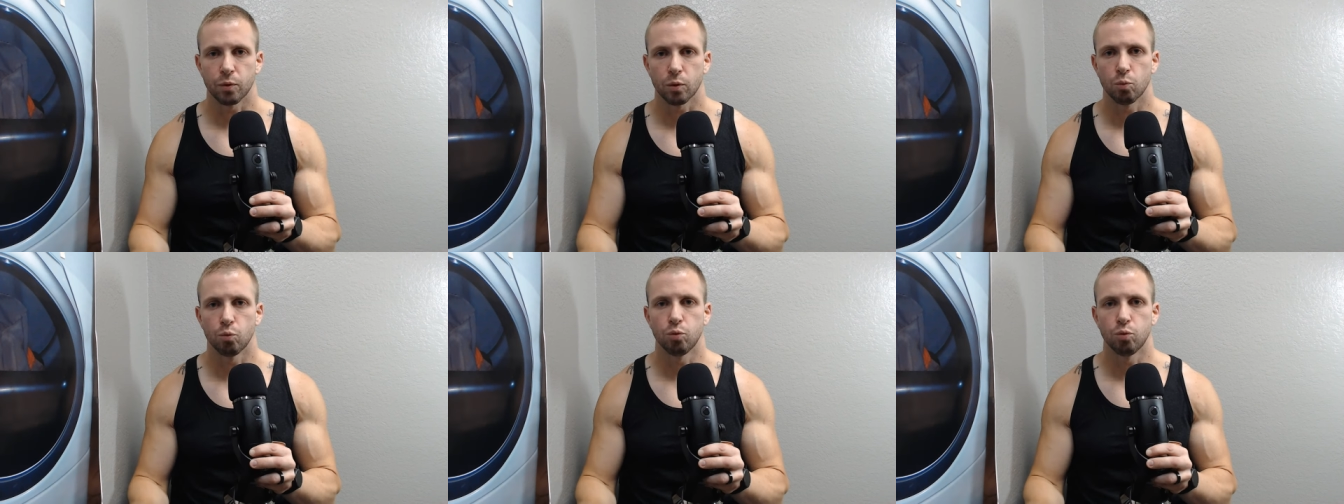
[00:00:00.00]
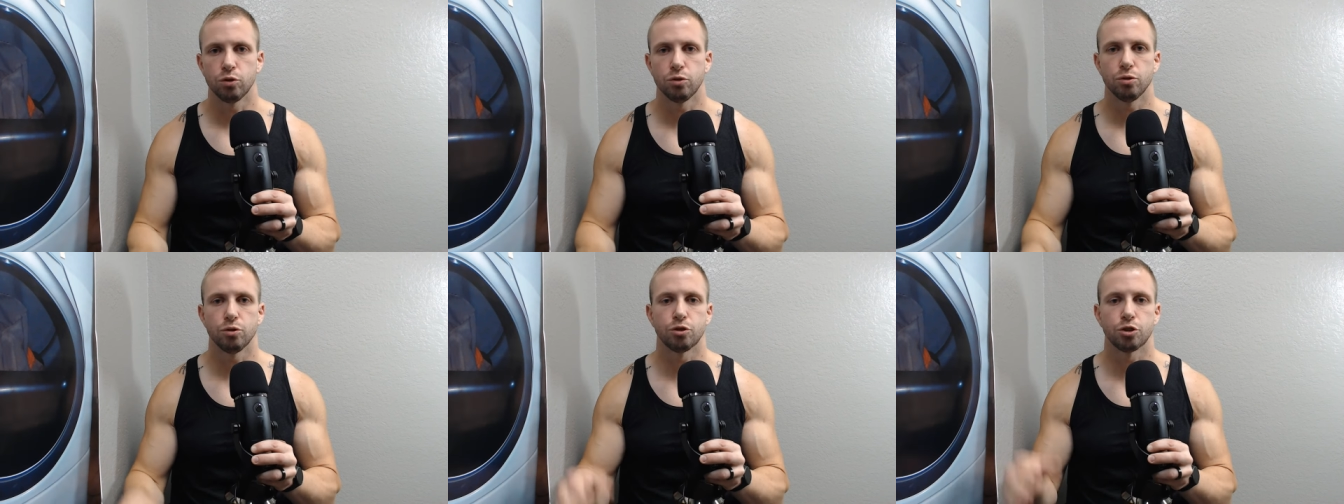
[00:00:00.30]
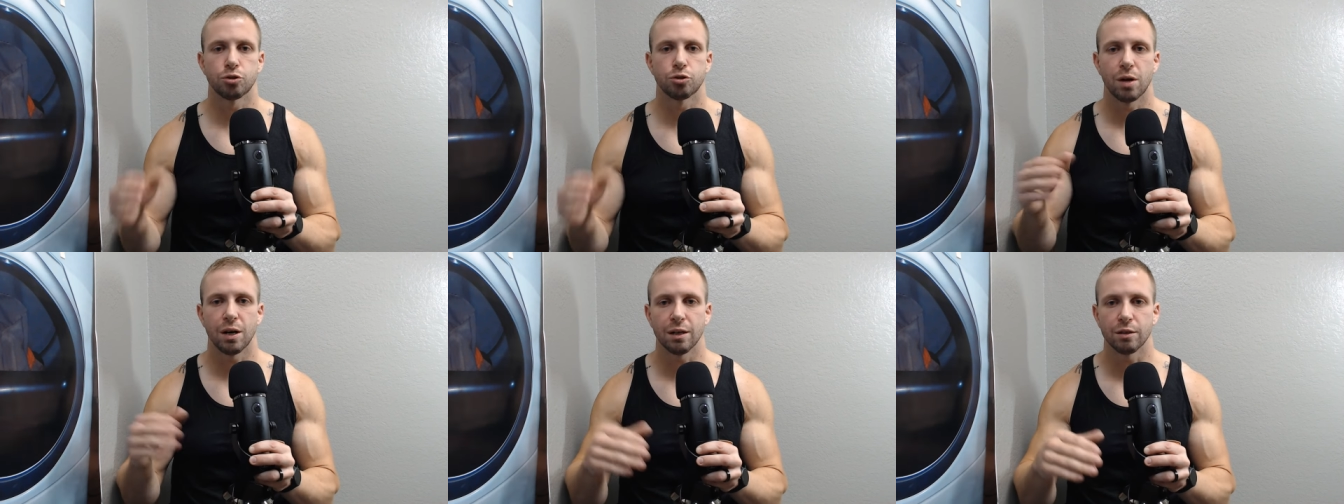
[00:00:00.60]
We'll do
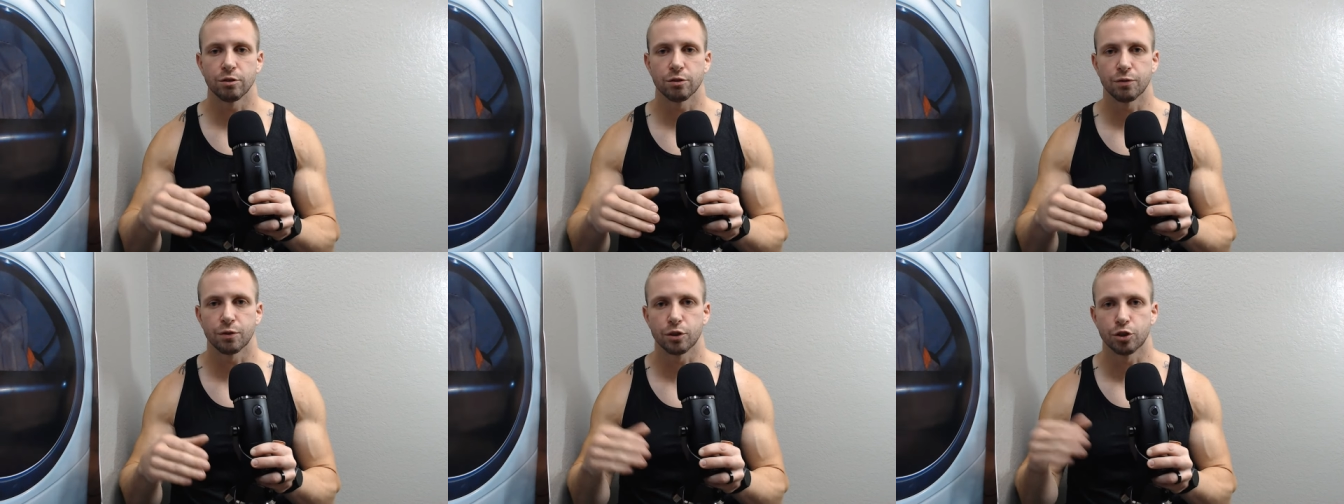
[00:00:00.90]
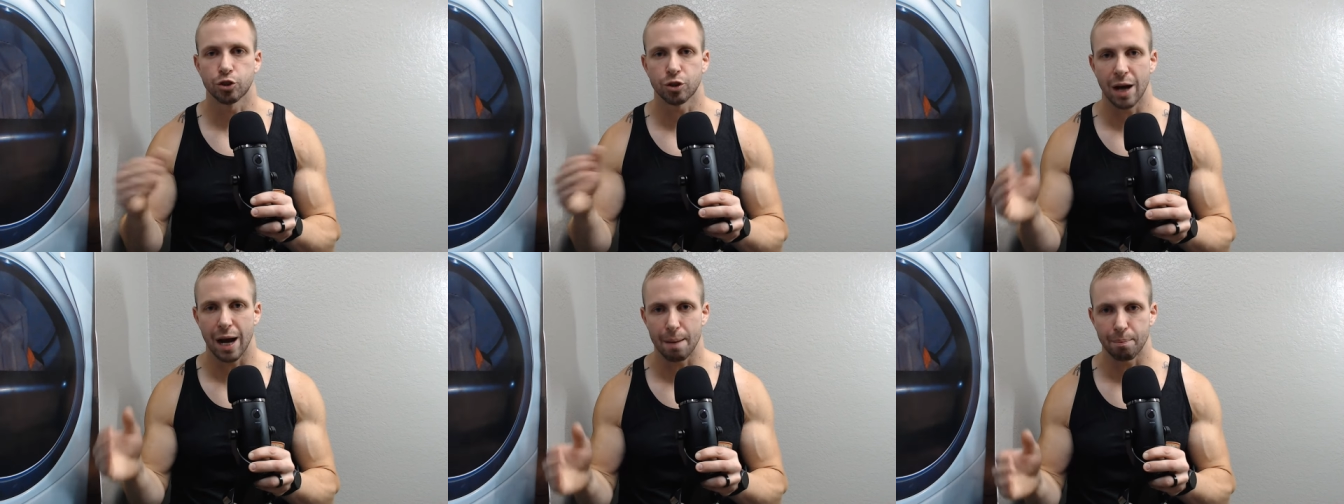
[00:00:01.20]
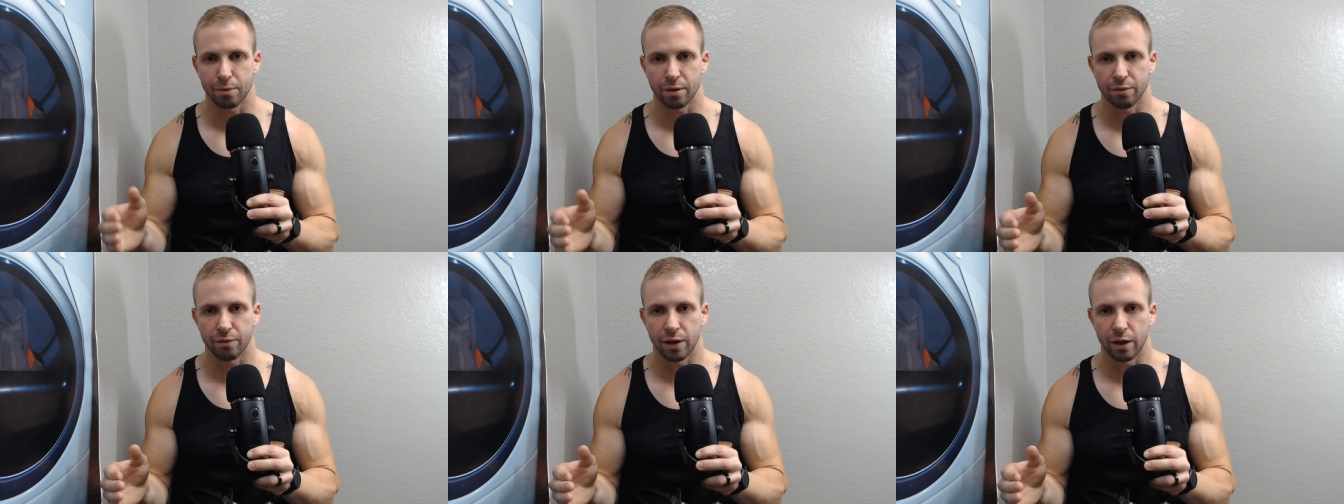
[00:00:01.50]
shrugs for
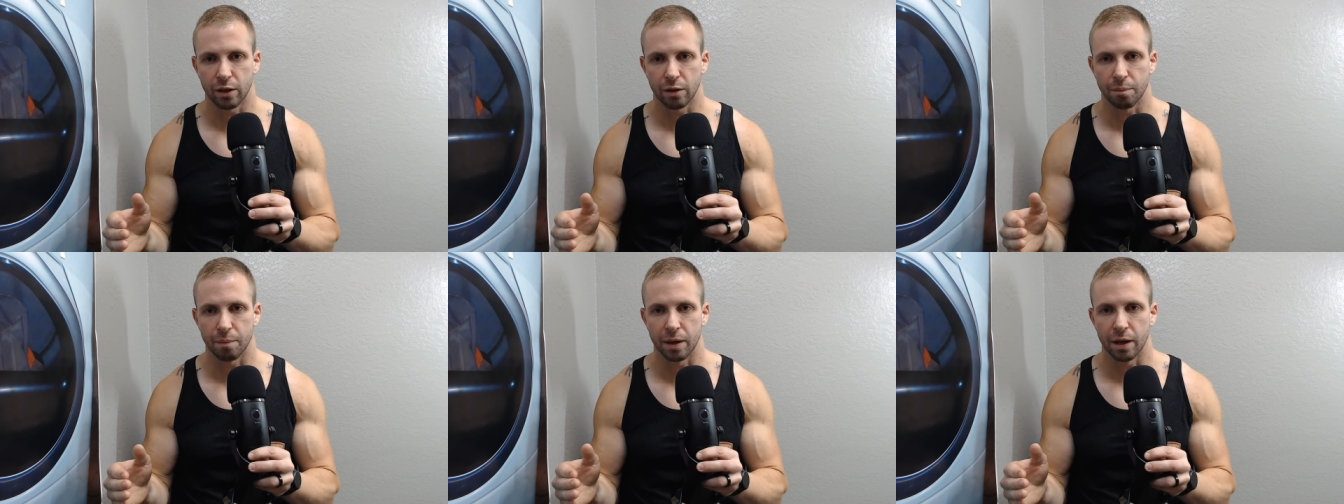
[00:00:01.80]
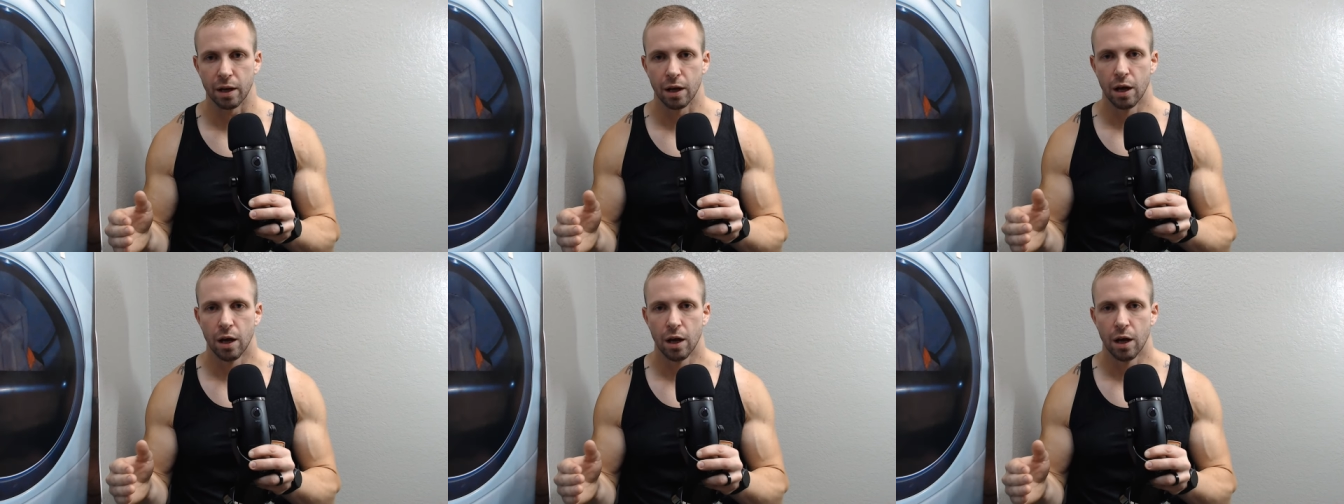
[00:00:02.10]
trap development.